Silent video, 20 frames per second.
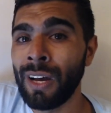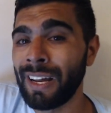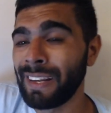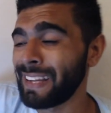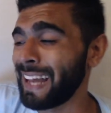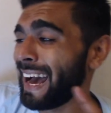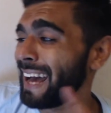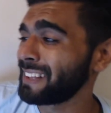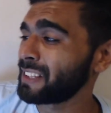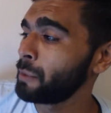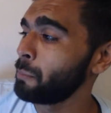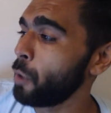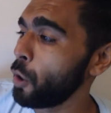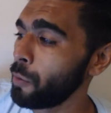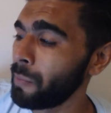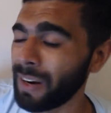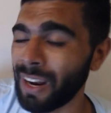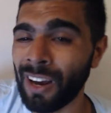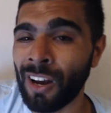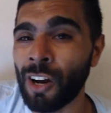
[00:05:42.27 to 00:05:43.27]
Now at the
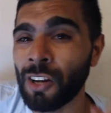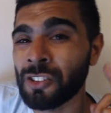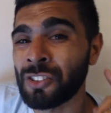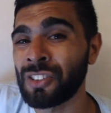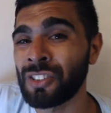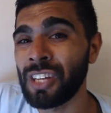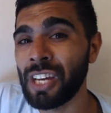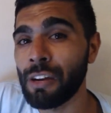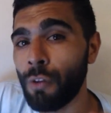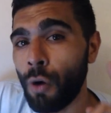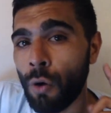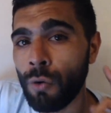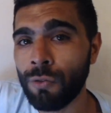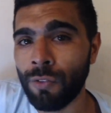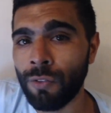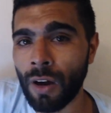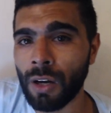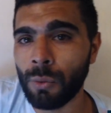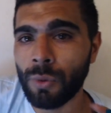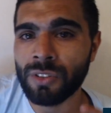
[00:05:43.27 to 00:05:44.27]
moment, I got 0
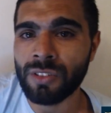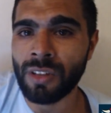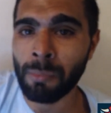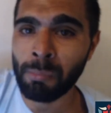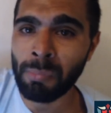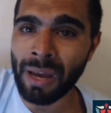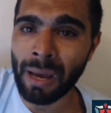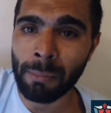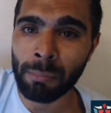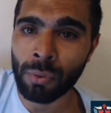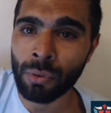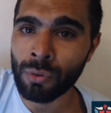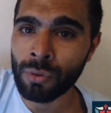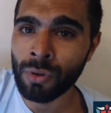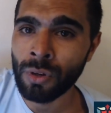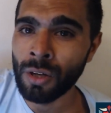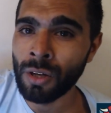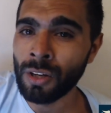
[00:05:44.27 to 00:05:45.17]
followers on BetBull,